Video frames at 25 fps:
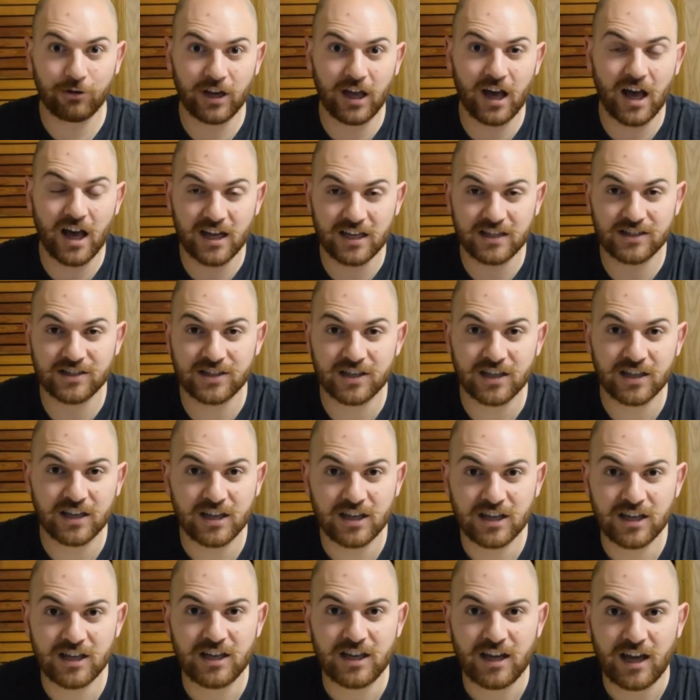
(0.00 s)
eyes,
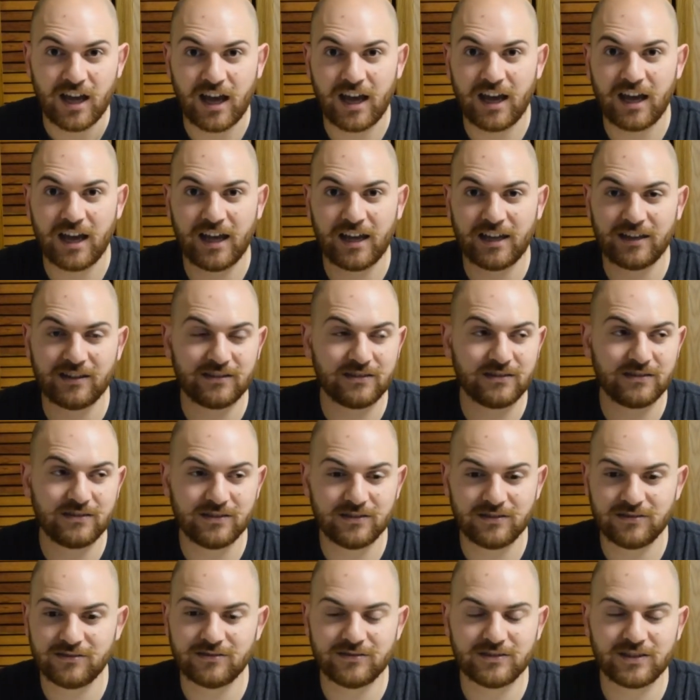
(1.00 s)
and
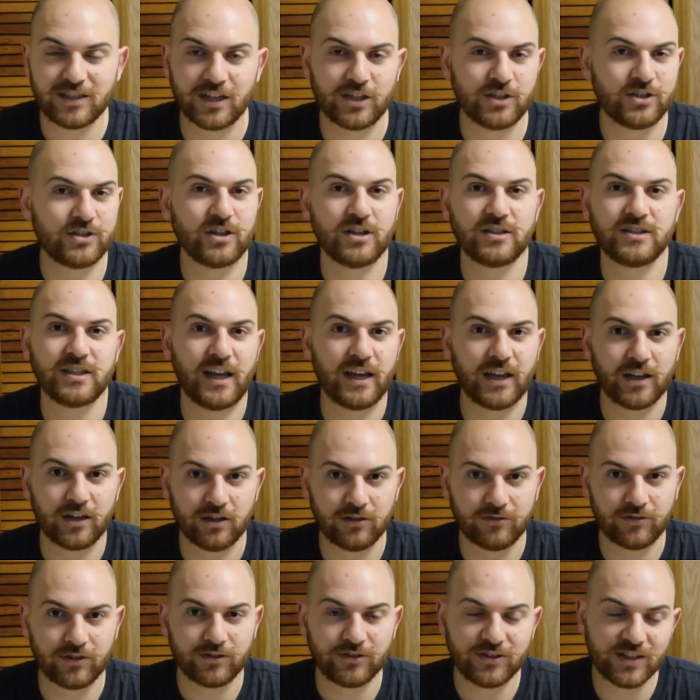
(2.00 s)
they're going to start taking
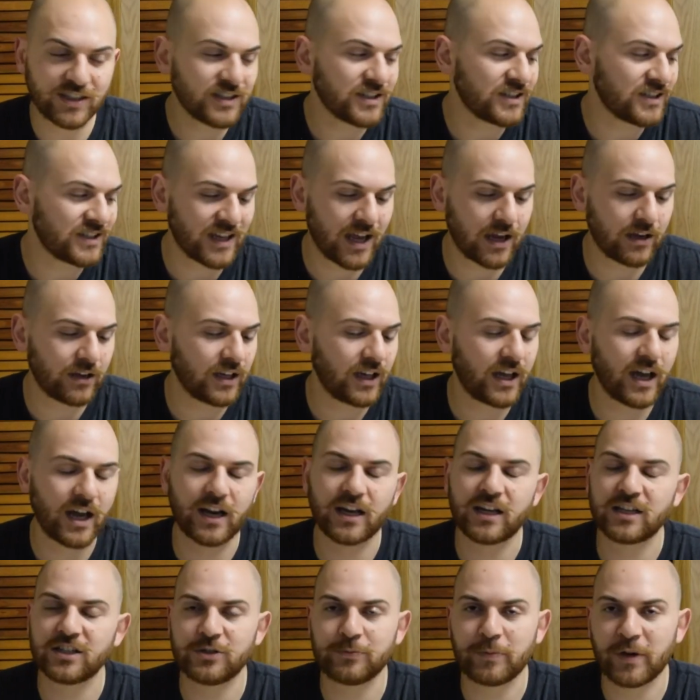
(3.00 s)
over. This is sounding kind
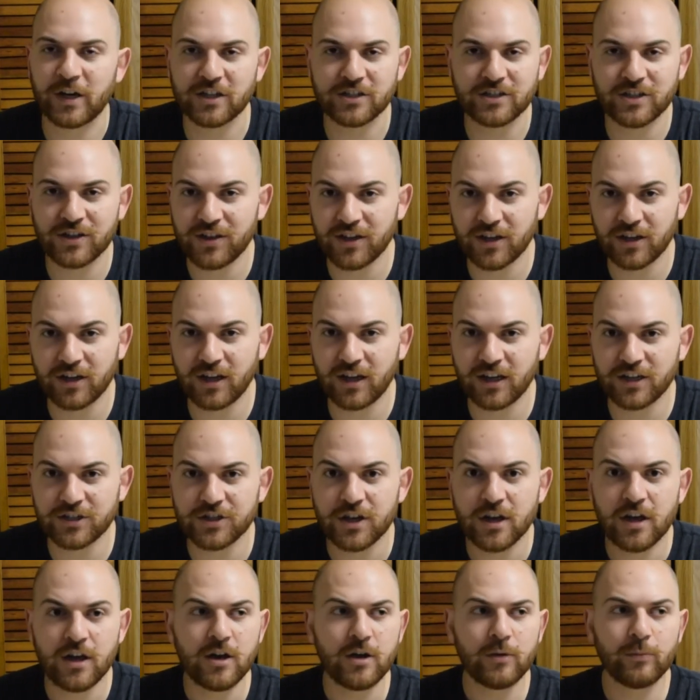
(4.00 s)
of conspiracy theory-ish,
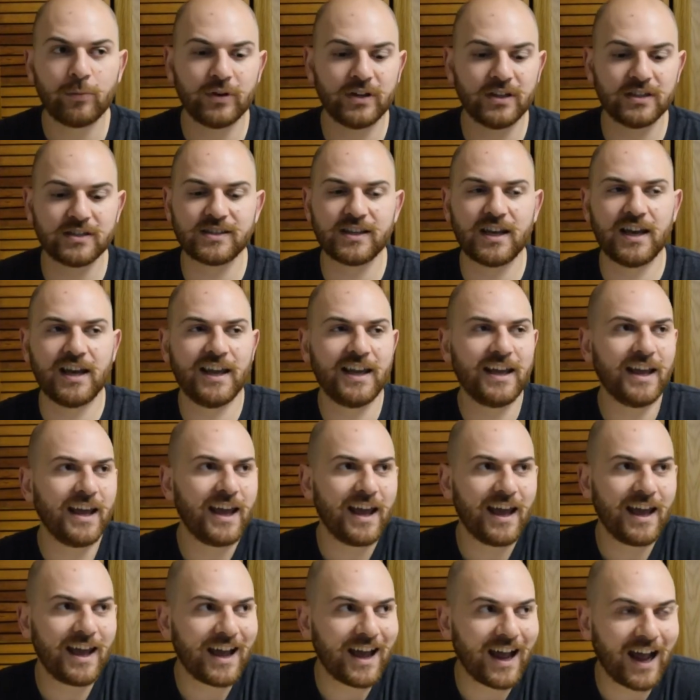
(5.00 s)
but it's, like,
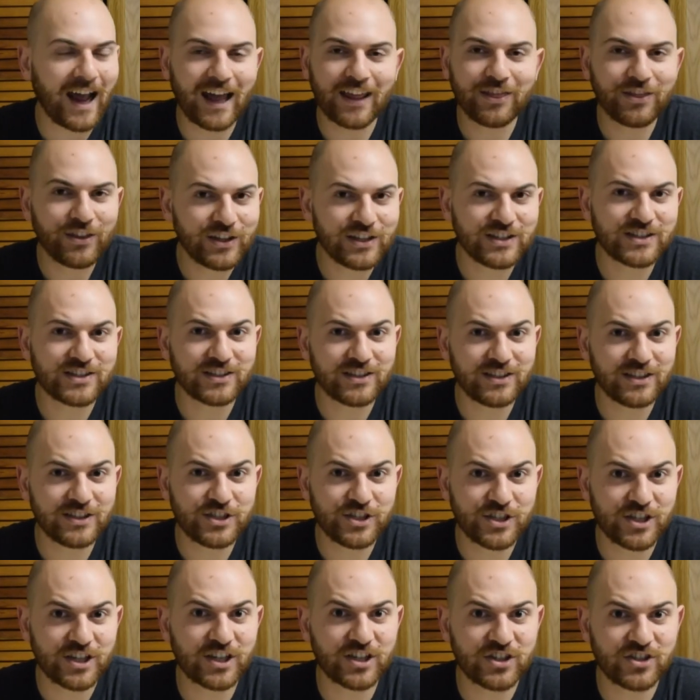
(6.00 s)
I think it's a
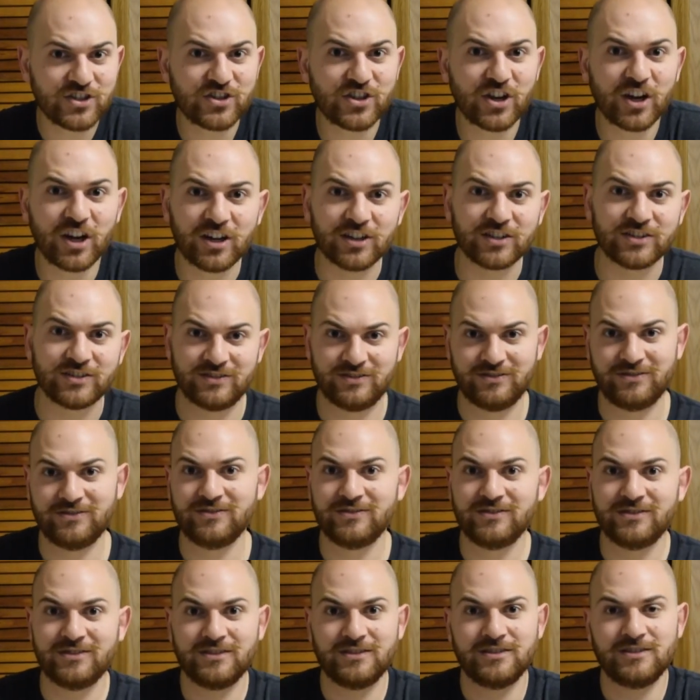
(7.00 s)
legit concern.
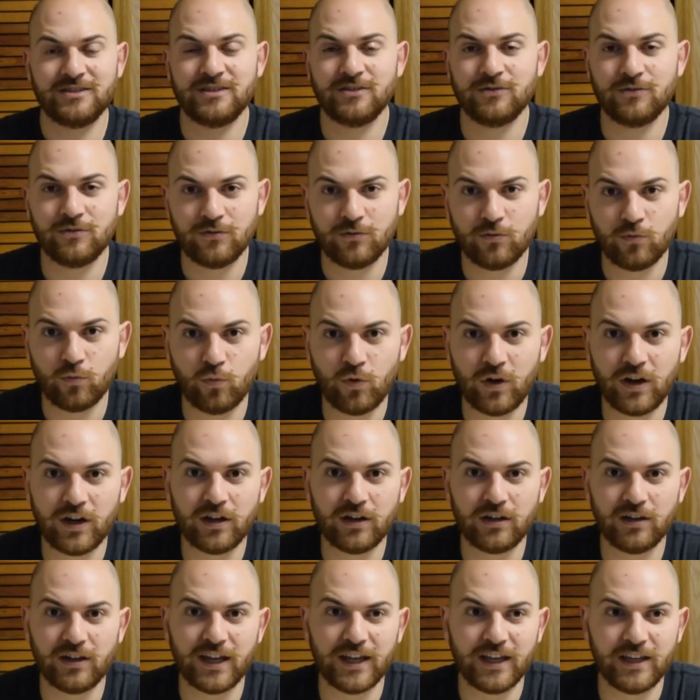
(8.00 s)

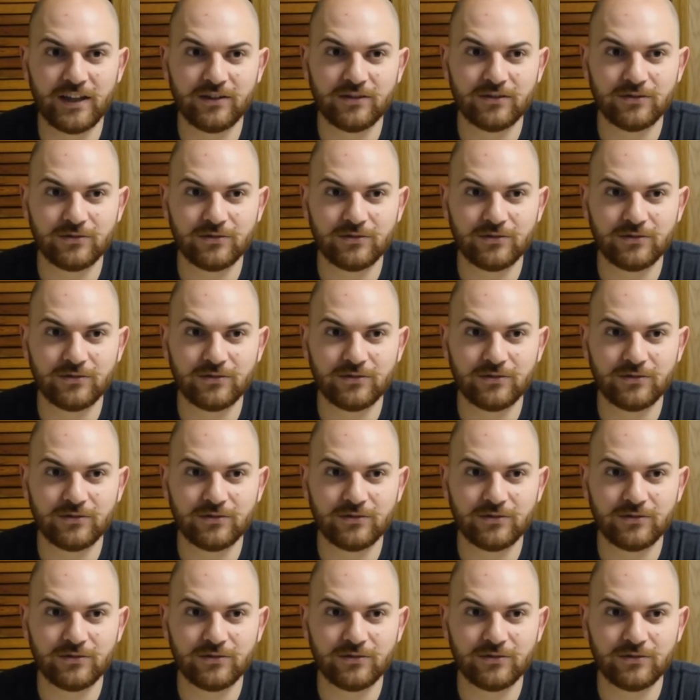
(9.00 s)
Where, like,